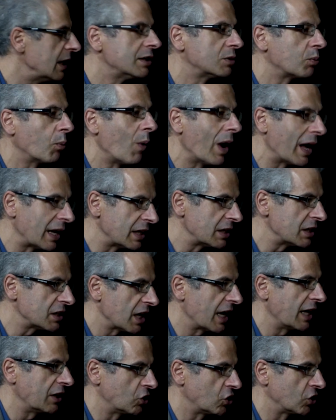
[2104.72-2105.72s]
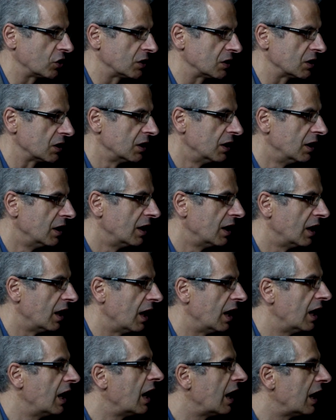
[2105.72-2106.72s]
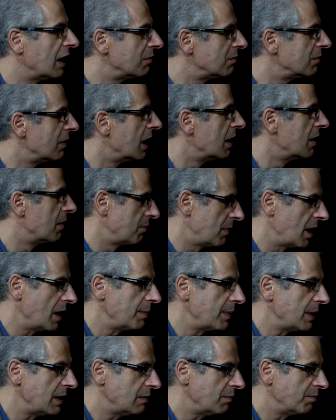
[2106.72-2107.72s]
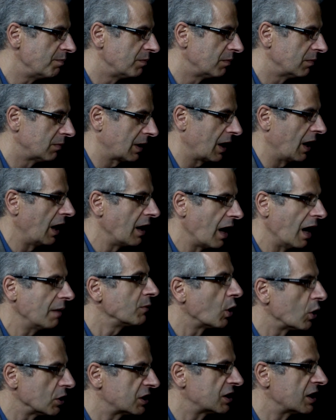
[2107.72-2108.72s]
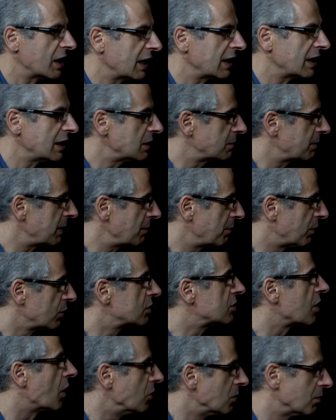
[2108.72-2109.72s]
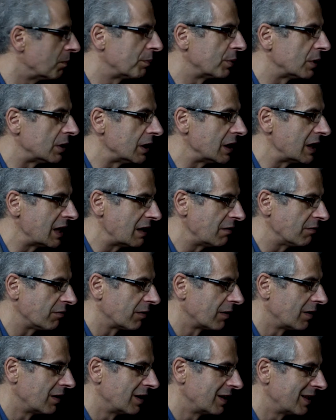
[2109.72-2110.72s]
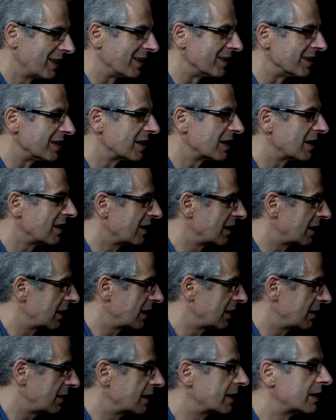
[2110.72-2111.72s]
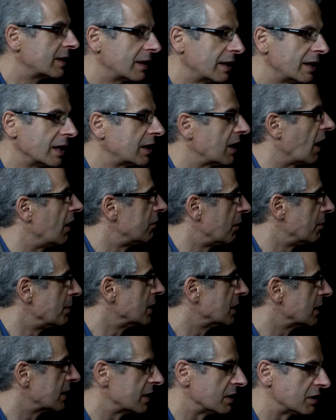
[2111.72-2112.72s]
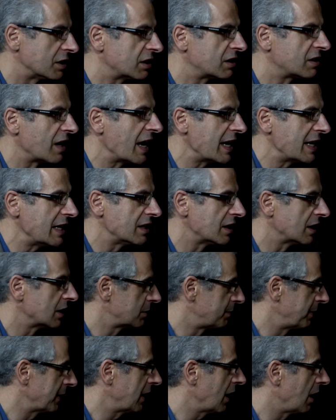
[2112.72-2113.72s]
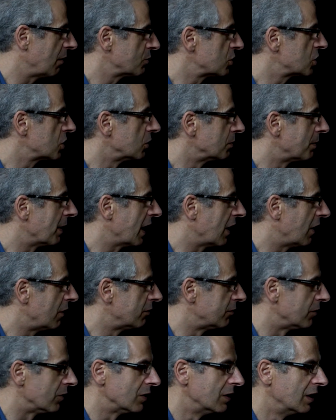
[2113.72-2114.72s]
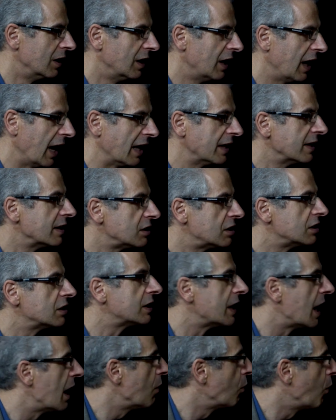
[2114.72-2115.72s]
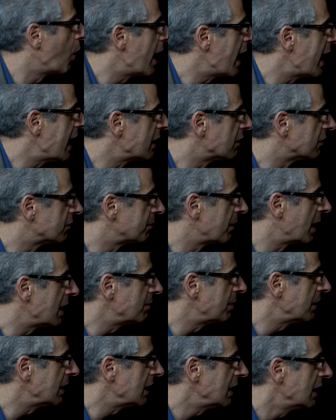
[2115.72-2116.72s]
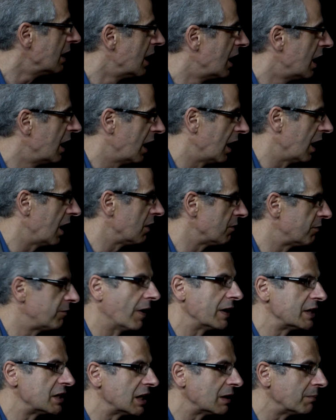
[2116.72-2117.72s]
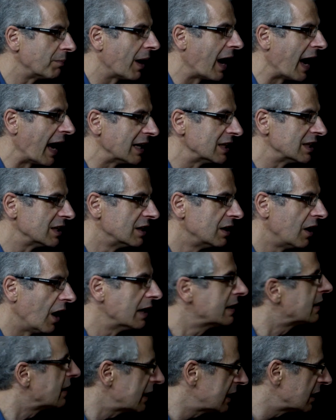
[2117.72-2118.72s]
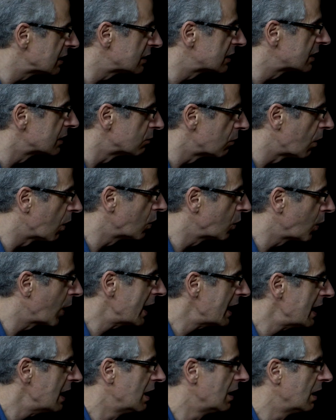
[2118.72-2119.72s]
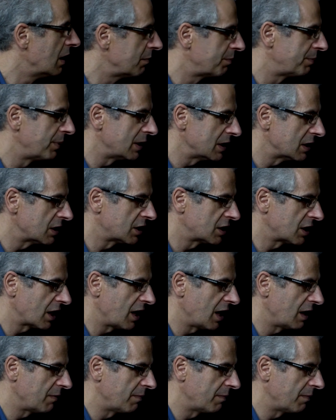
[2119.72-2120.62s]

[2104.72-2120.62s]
is well-intentioned. Maybe, I'm not saying these people don't believe that the government, the state, has become too powerful, and this is their way of maybe fighting back. I think it's the wrong way, but